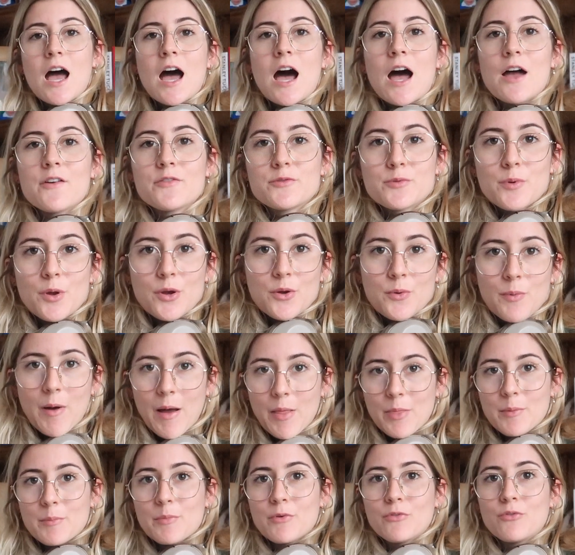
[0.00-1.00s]
I've spoke
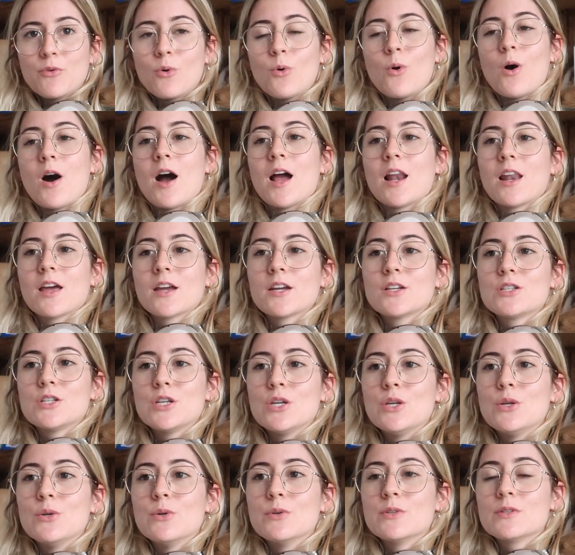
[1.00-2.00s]
about them before. I like to
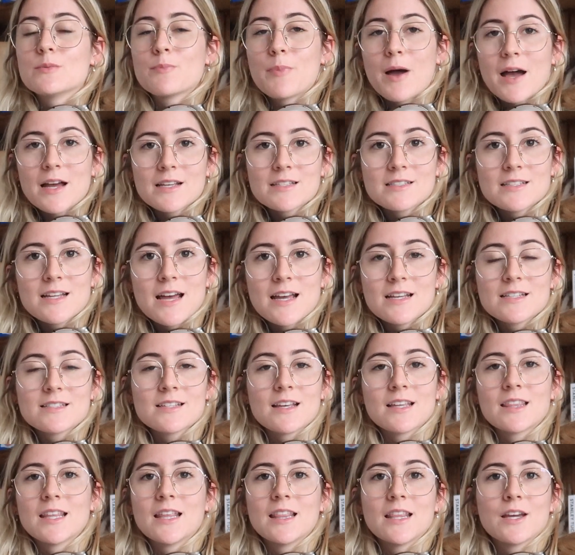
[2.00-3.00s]
use Pastest.
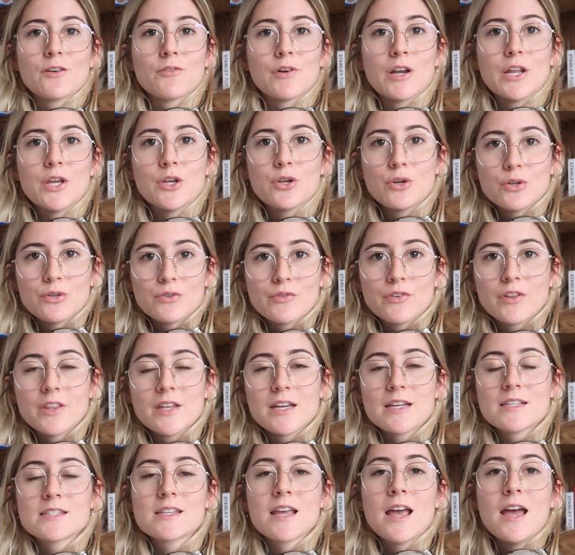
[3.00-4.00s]
I think they're really good for
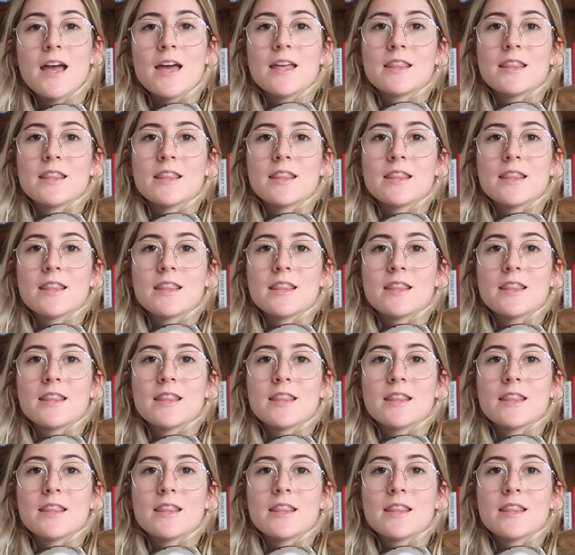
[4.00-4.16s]
this.